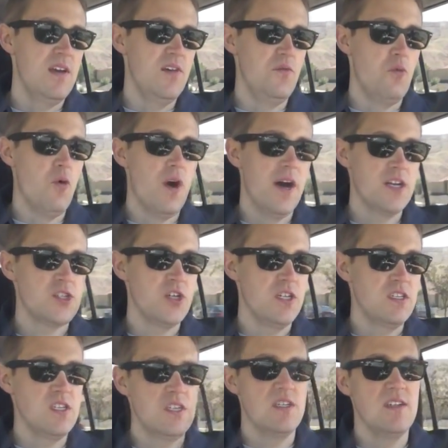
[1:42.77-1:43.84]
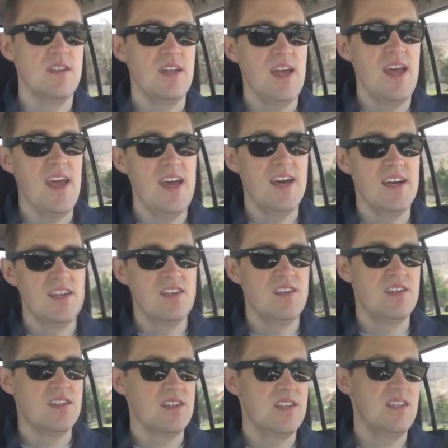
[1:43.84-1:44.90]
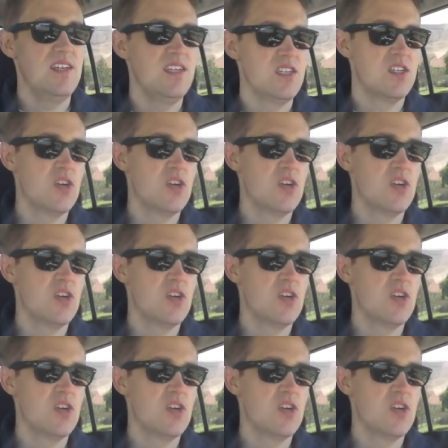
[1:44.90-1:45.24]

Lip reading: in Washington, and he